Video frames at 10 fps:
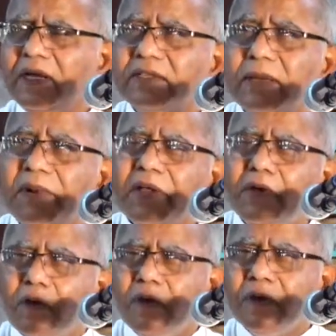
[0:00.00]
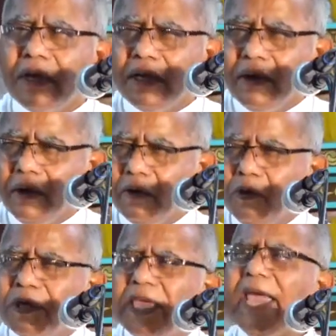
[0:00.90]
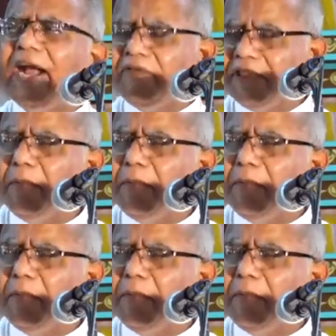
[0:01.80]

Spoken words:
Somebody who cared for the